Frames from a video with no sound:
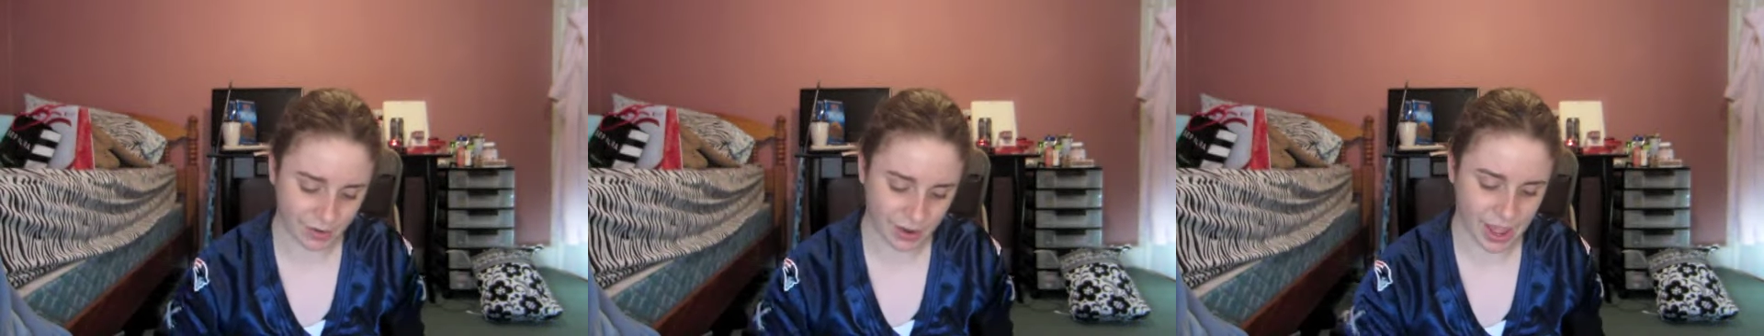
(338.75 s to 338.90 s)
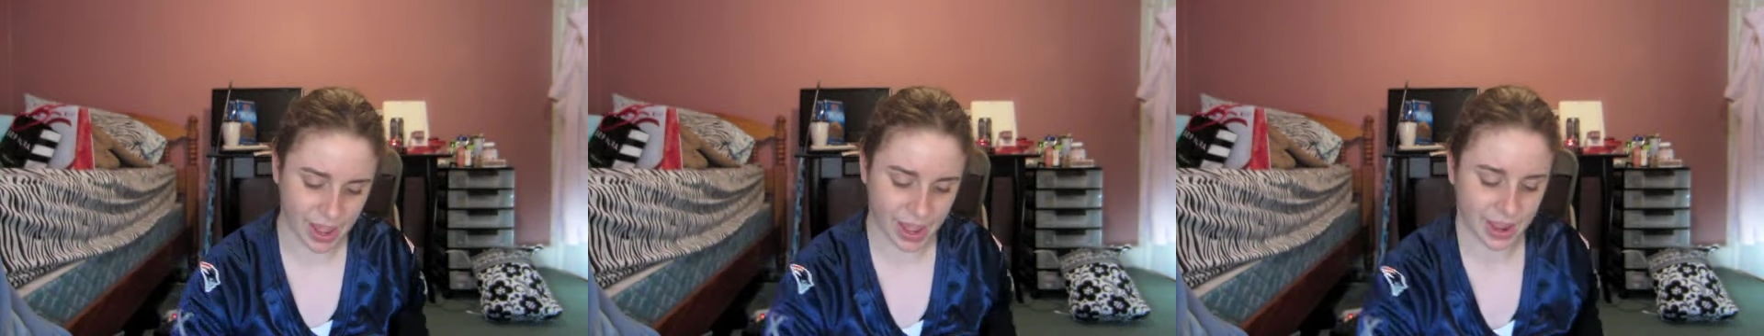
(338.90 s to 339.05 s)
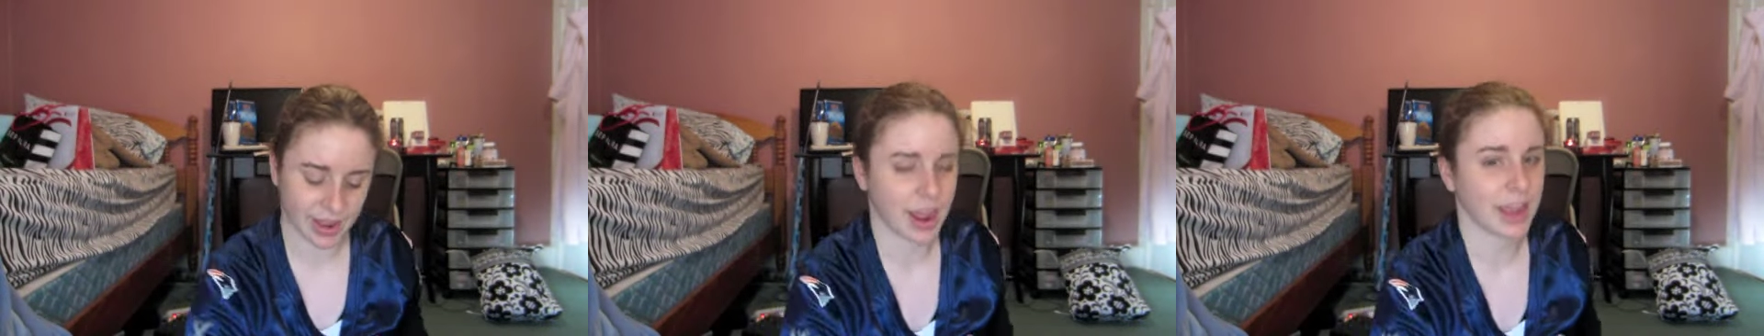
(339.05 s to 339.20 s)

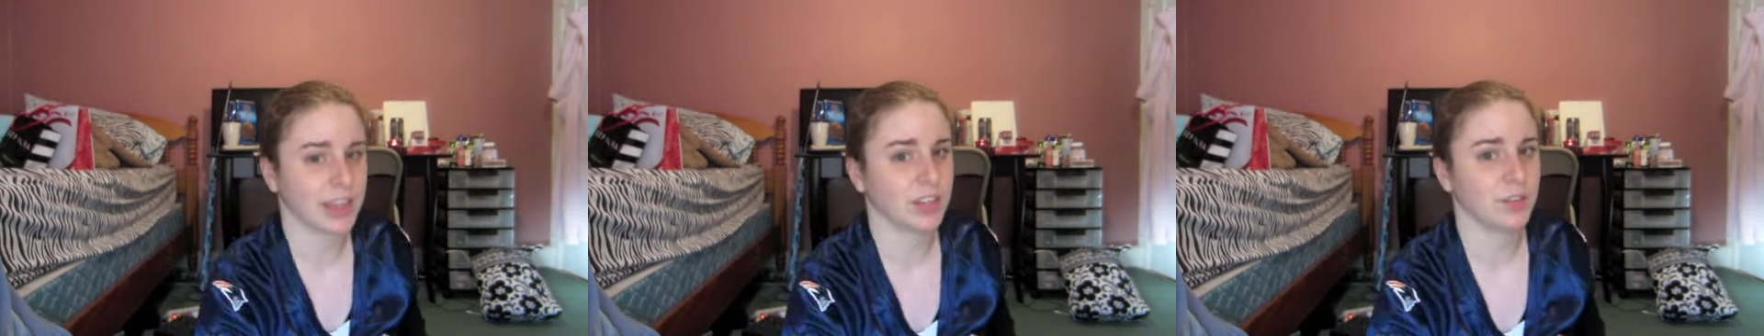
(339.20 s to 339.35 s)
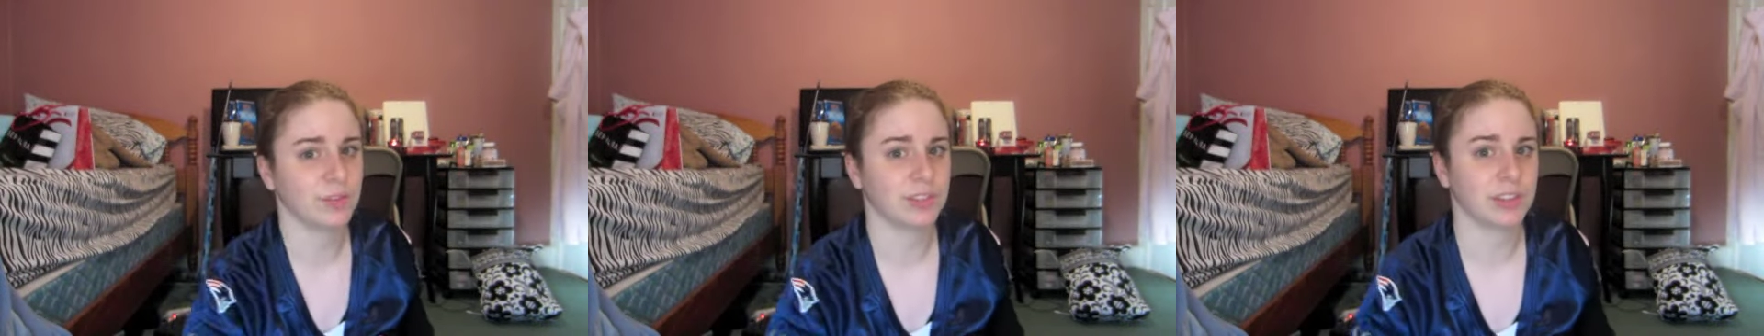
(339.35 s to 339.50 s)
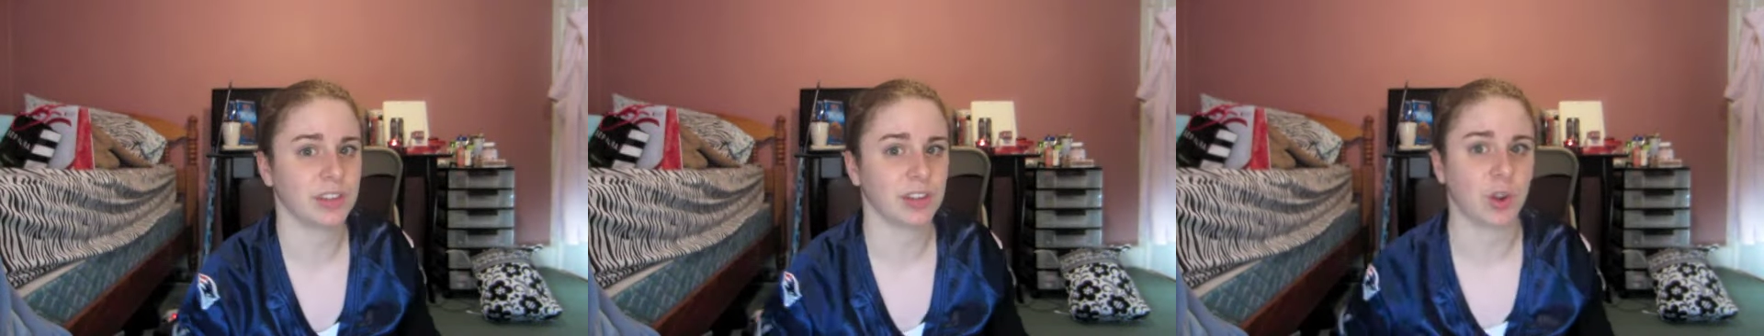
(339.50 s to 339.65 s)
and I
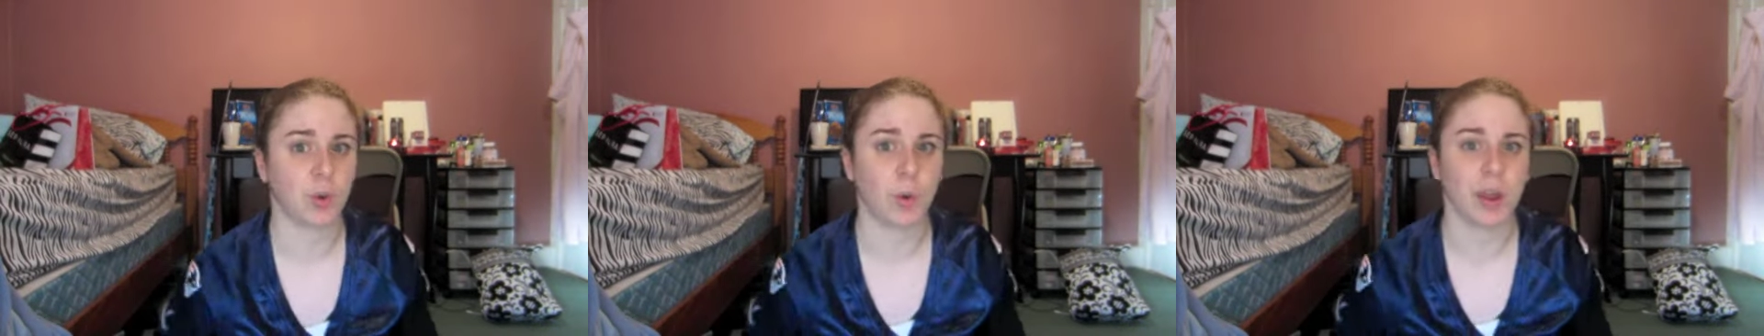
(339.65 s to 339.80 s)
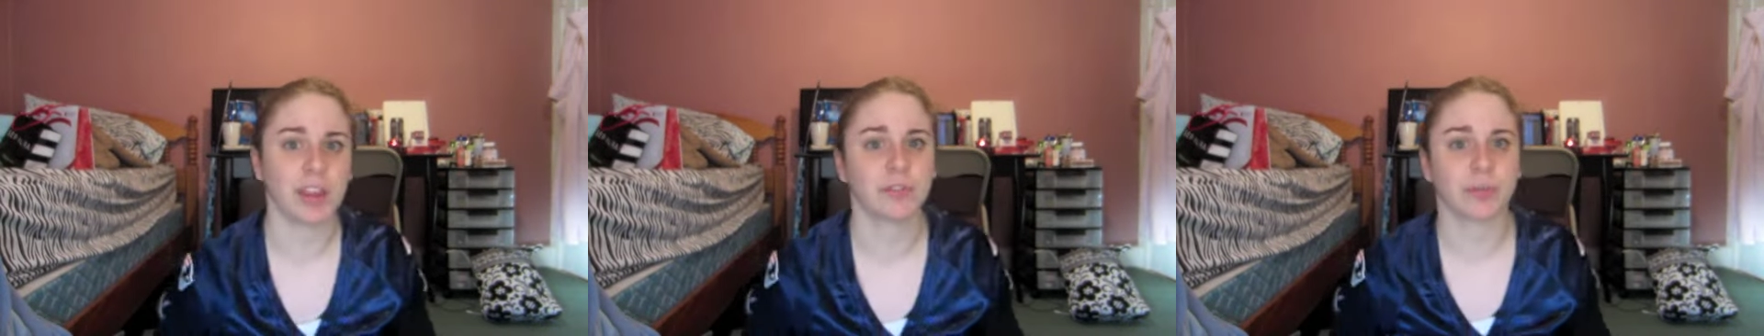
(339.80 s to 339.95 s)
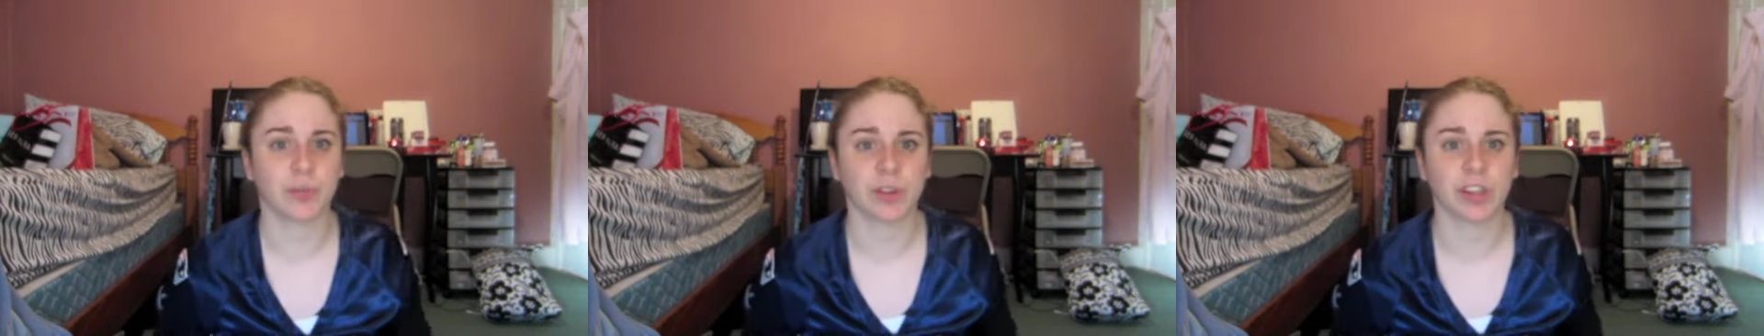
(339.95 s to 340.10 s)
use it
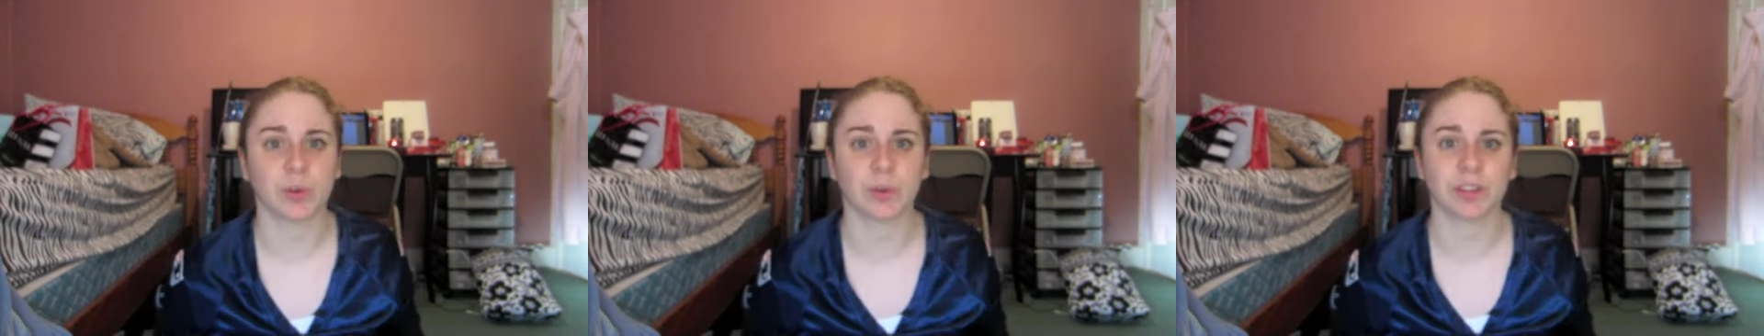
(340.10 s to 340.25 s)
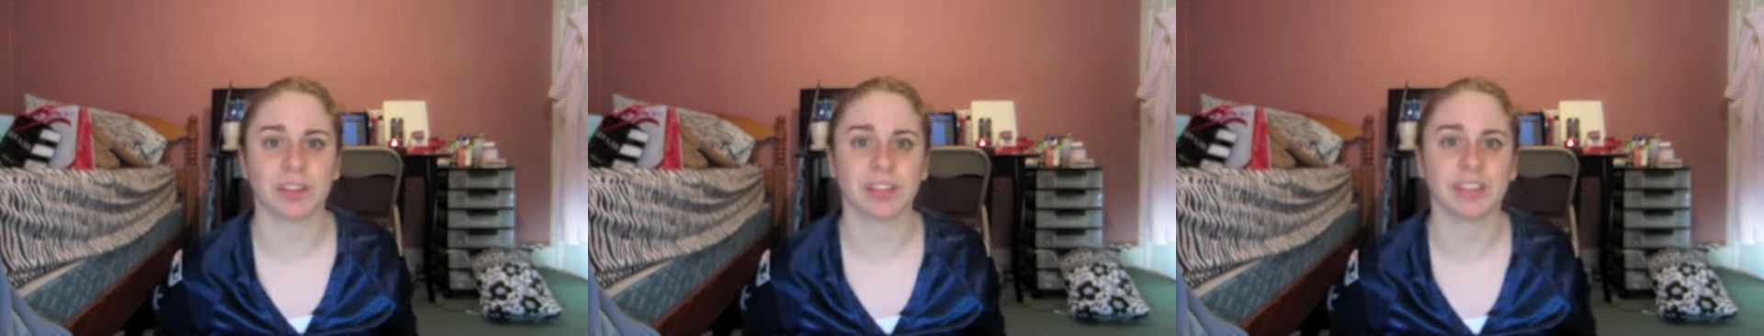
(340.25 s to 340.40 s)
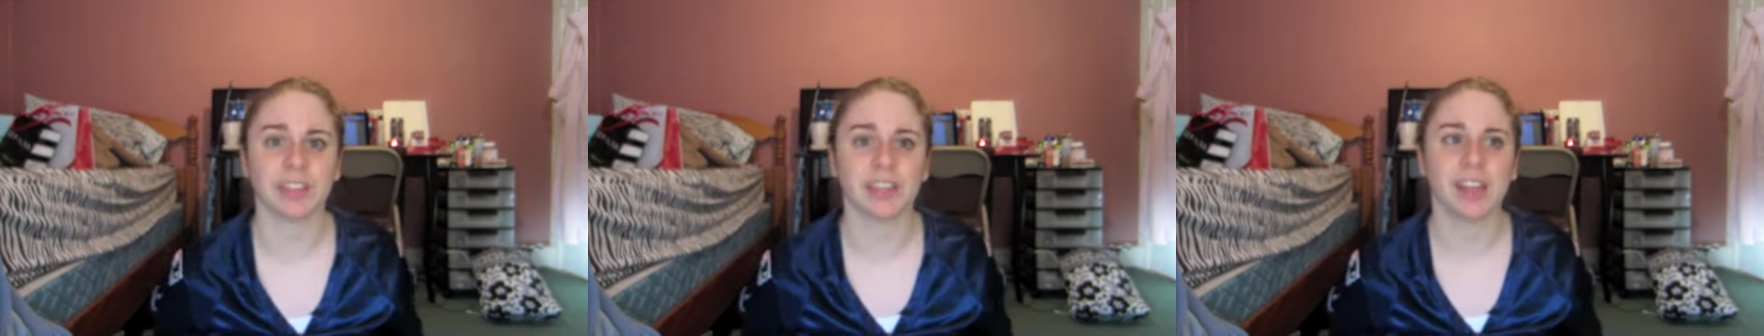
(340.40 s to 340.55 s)
quite
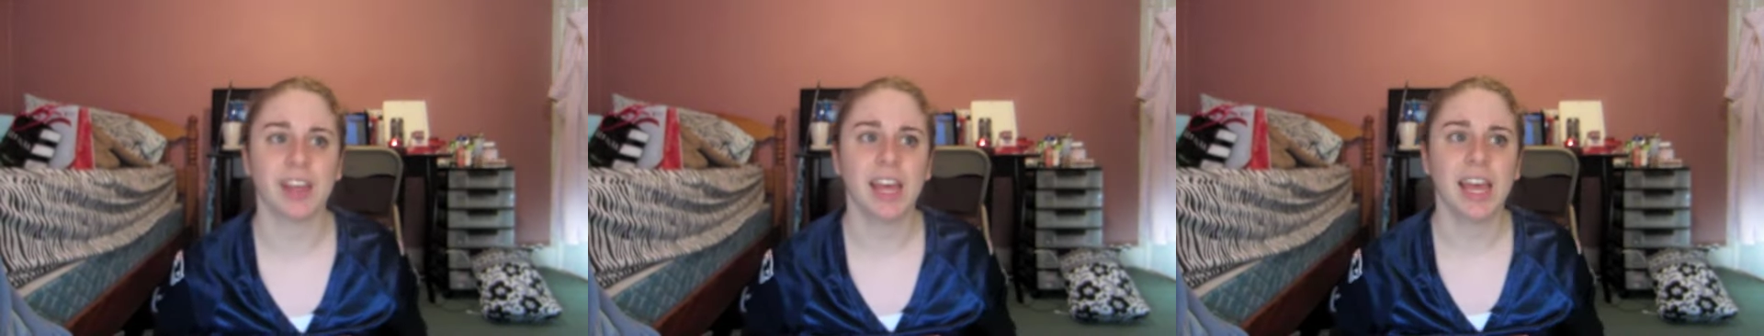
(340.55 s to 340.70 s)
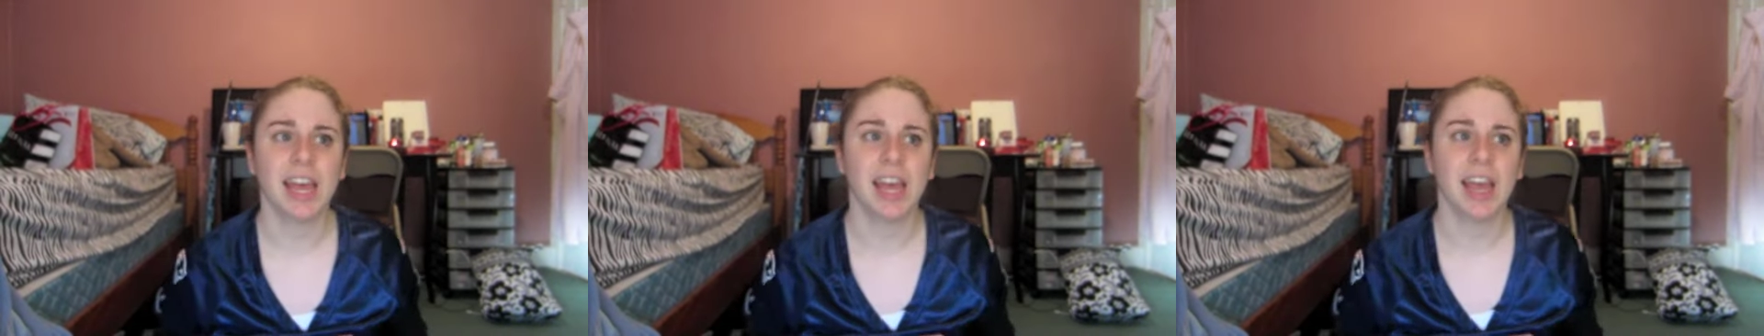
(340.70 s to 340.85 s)
frequently.